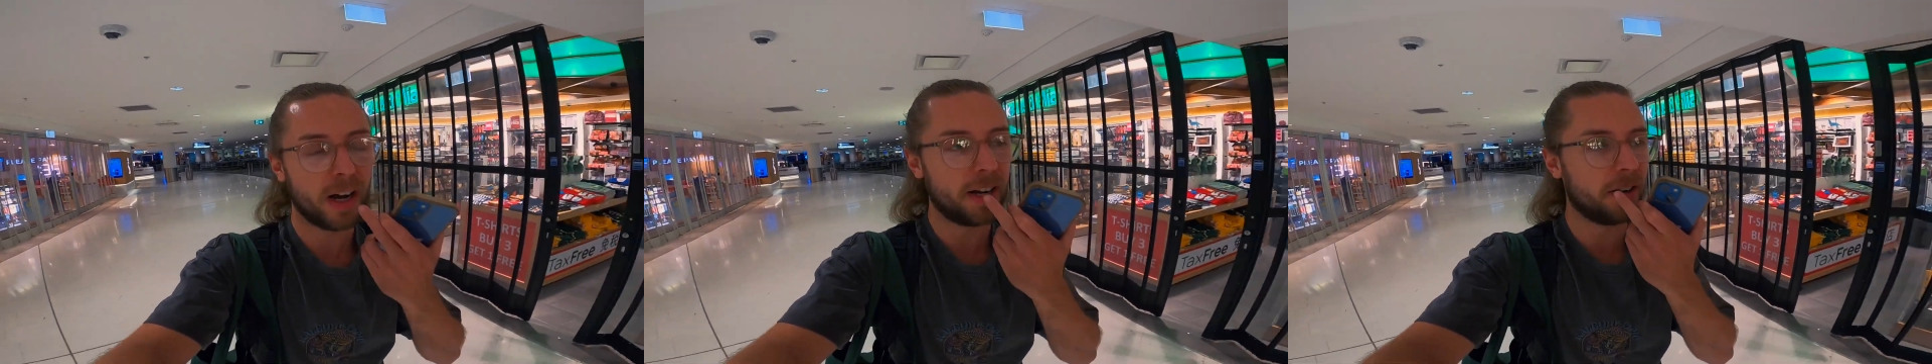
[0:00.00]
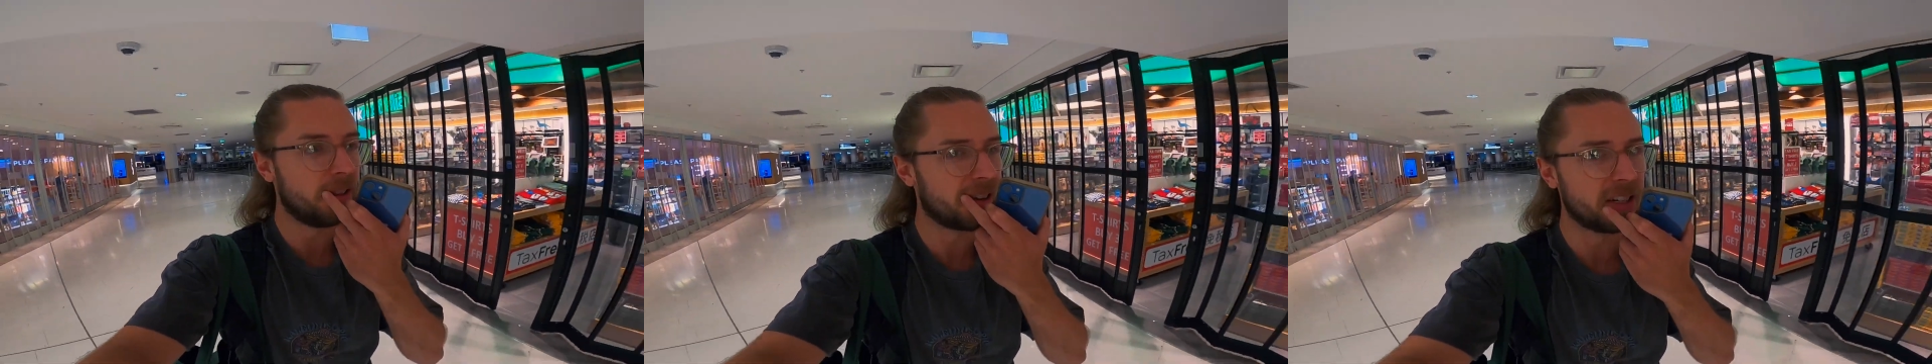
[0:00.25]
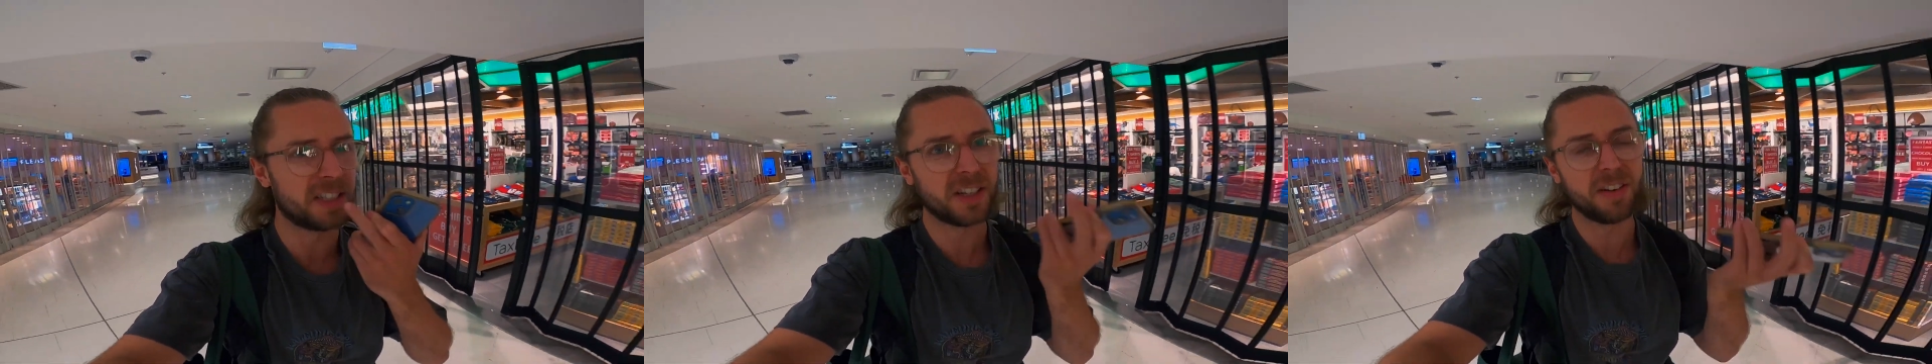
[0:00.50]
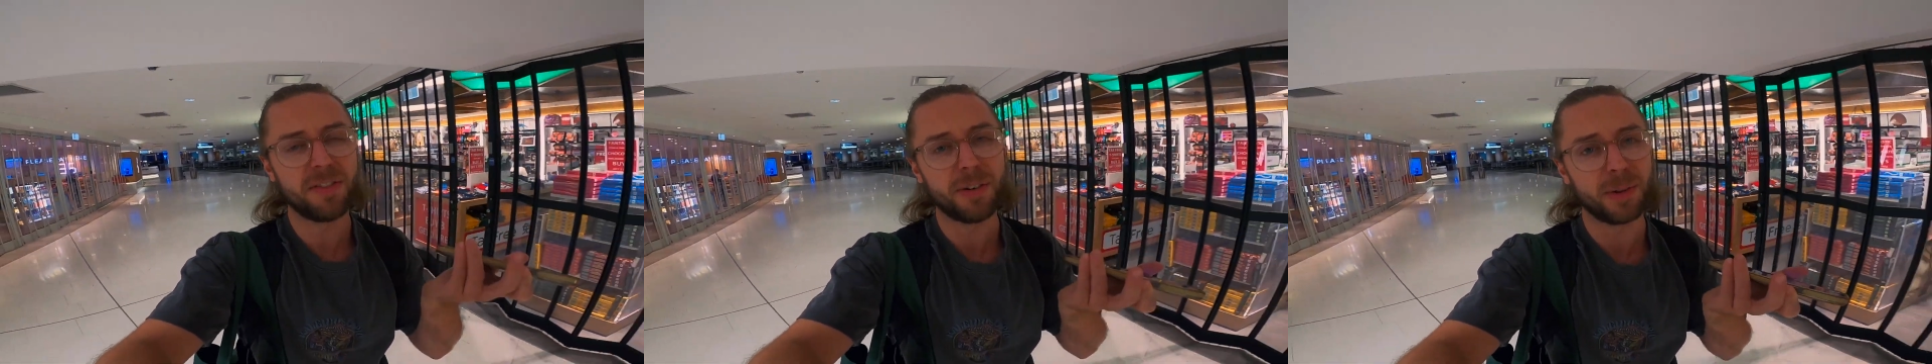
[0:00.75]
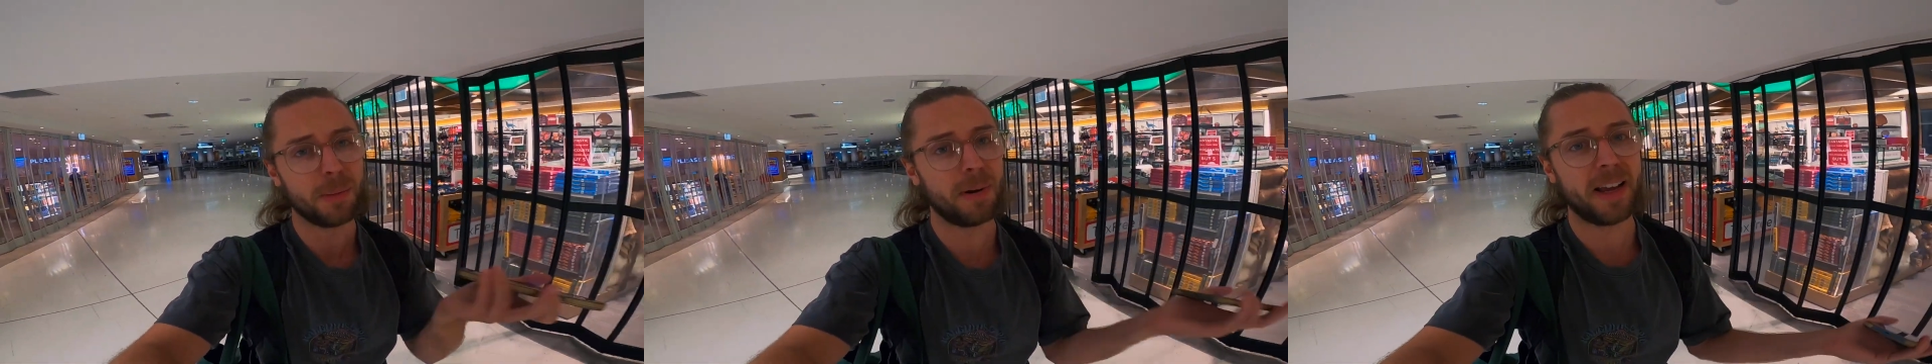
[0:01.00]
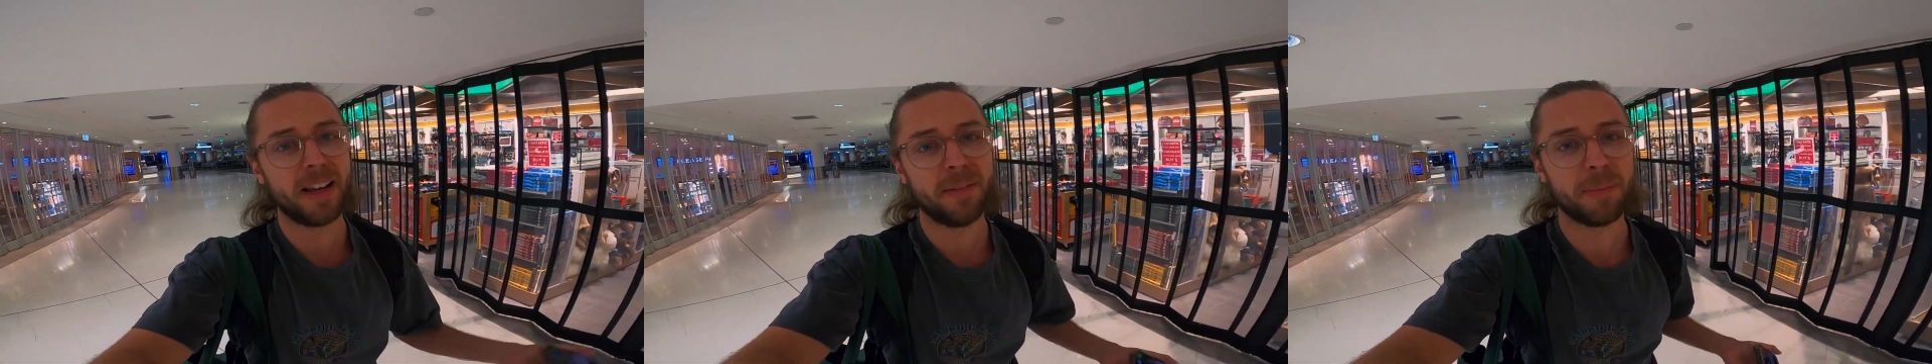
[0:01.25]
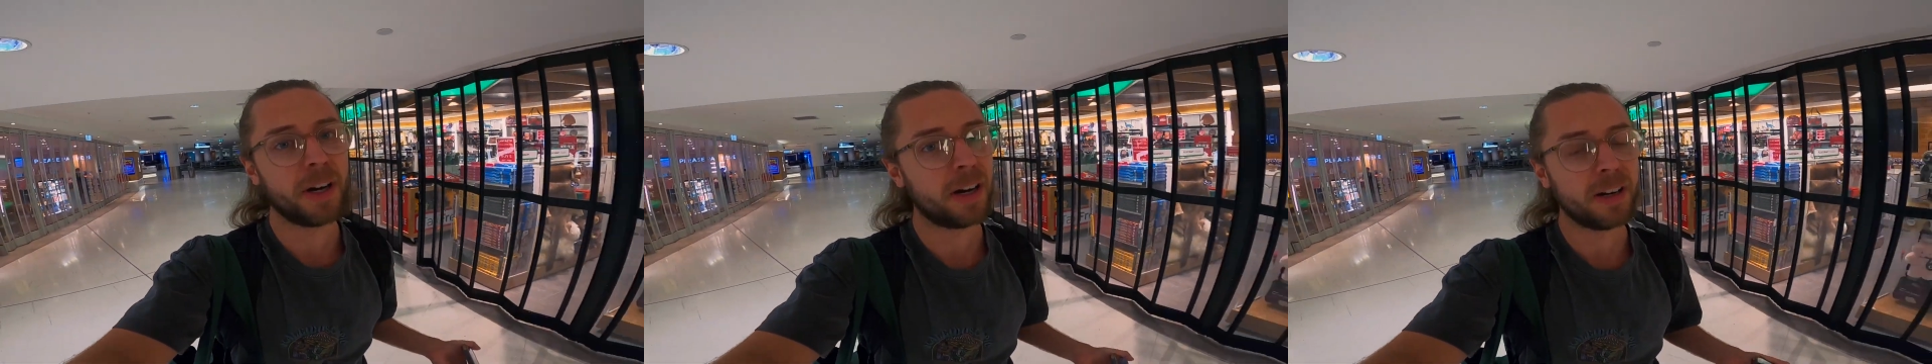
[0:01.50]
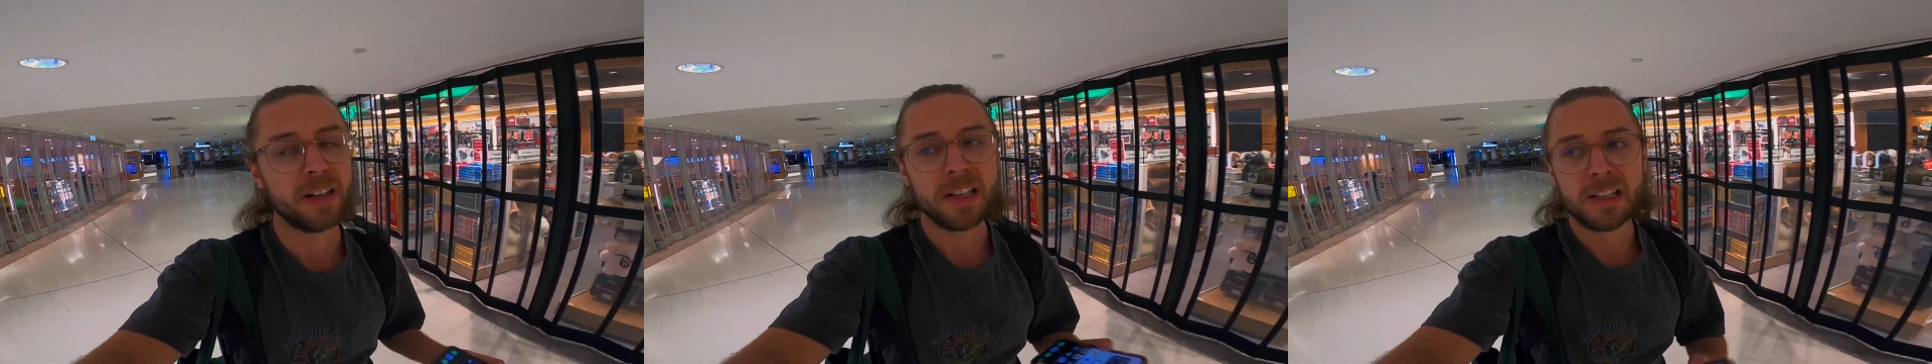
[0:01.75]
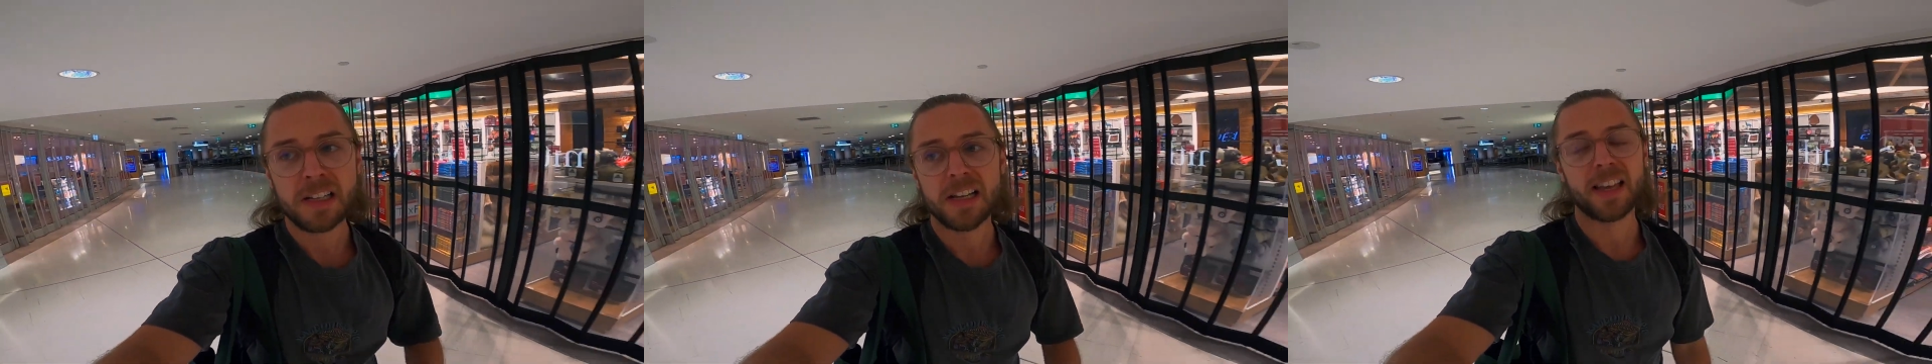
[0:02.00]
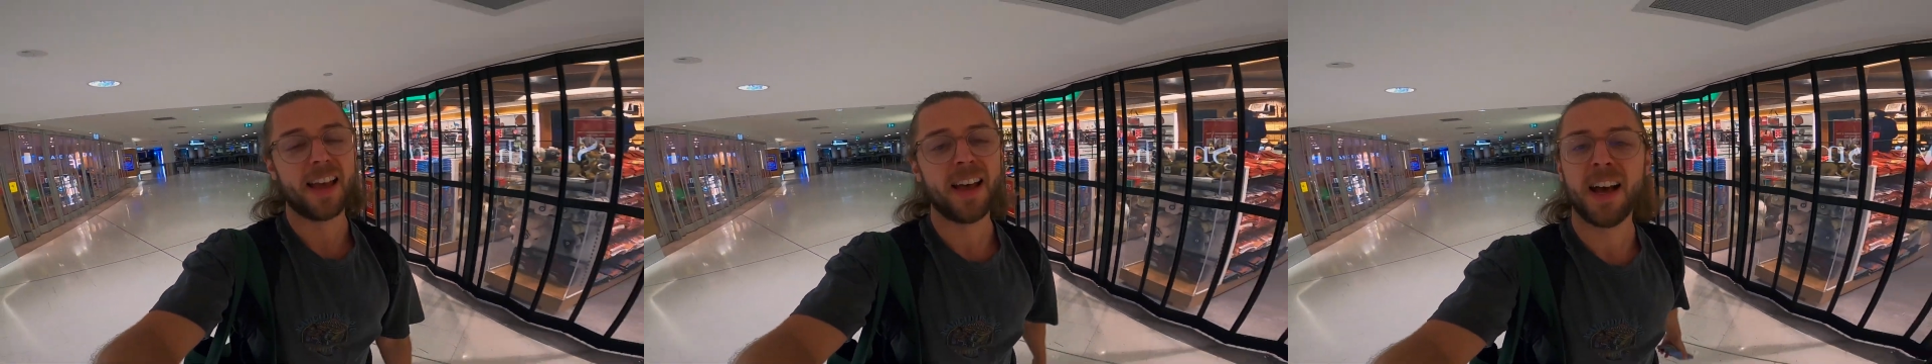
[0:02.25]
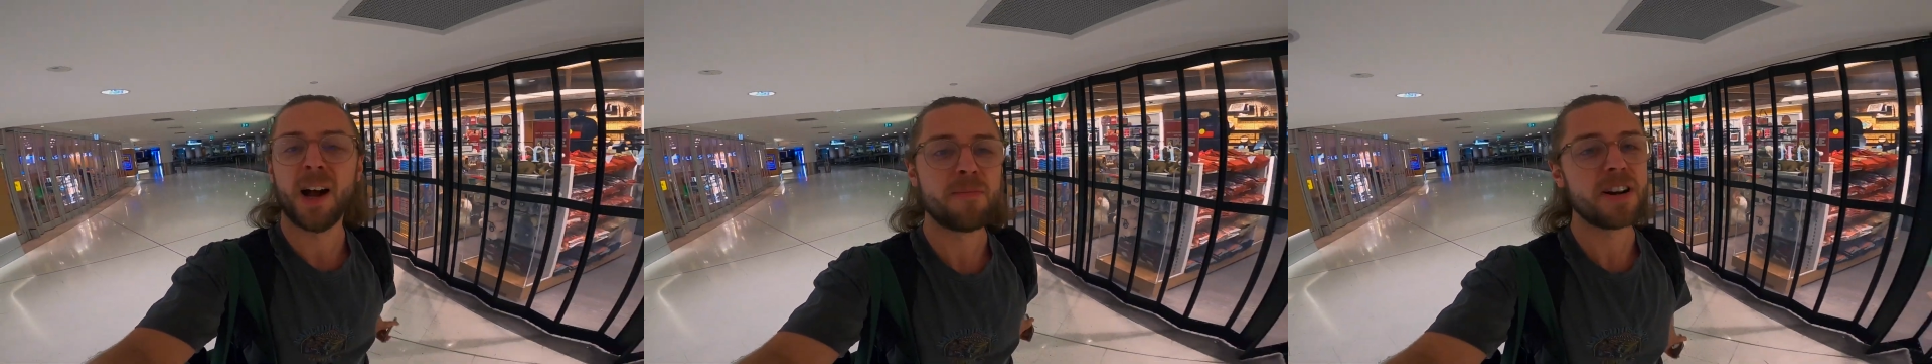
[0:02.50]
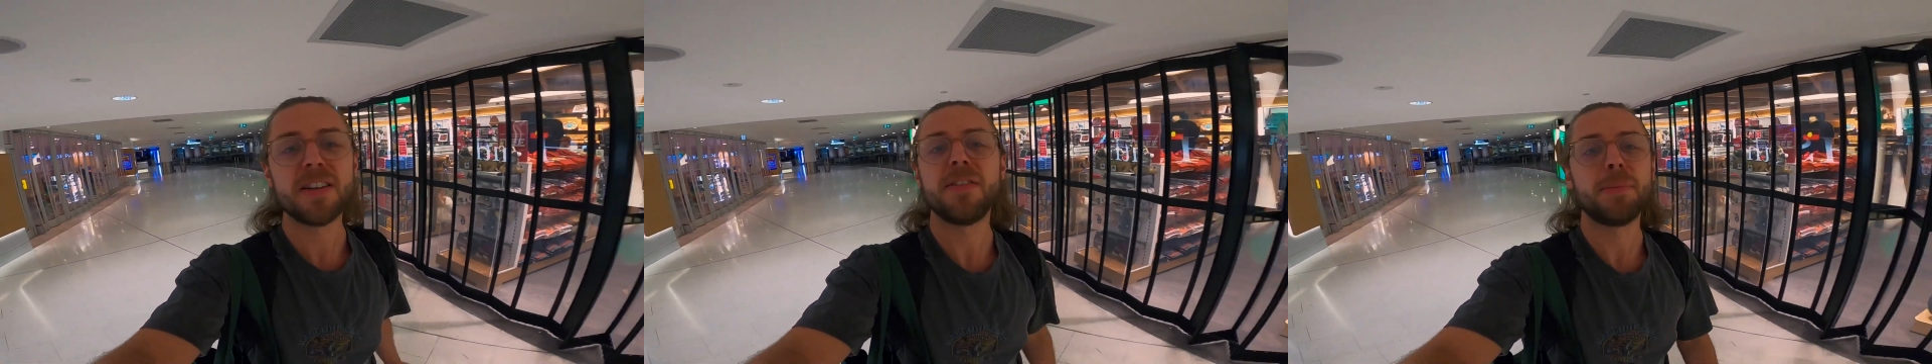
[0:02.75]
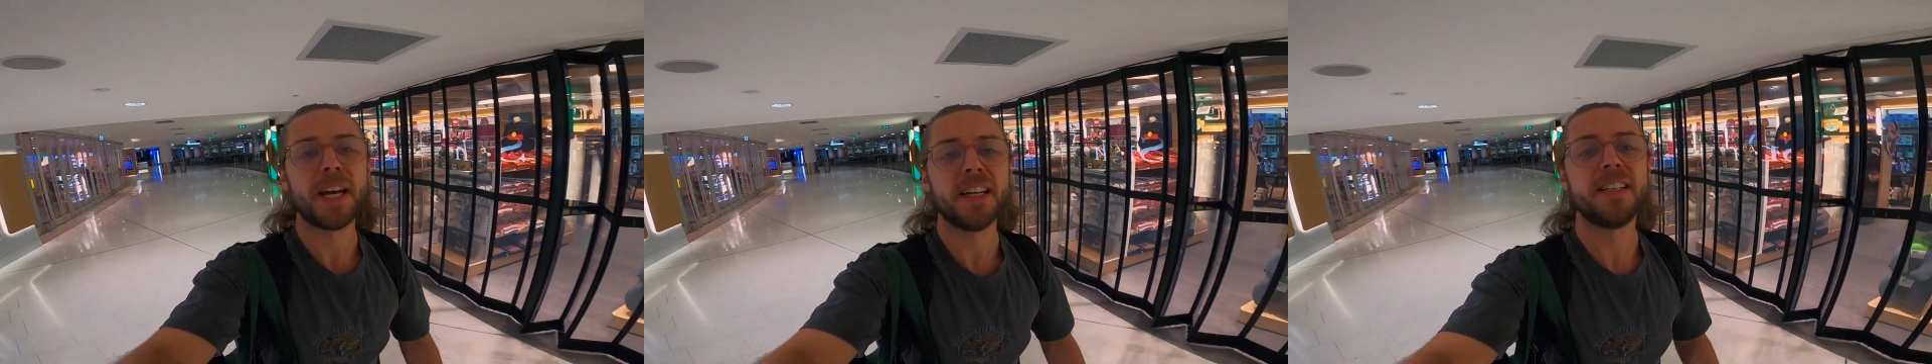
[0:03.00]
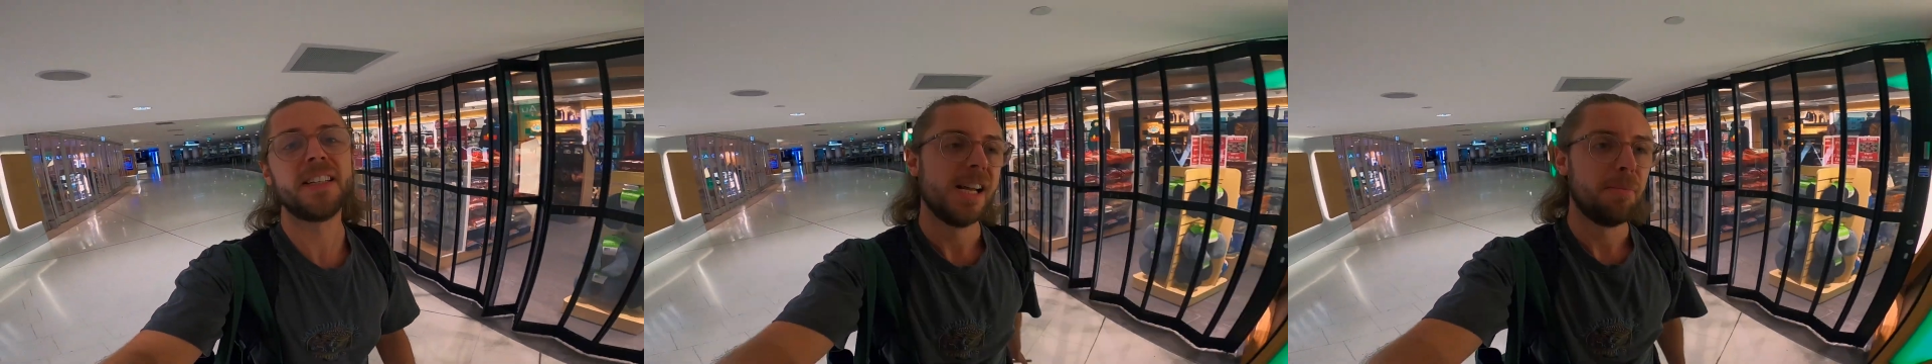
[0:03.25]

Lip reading: I know they're gonna serve food on the plane, but yeah, I'm ready for bed.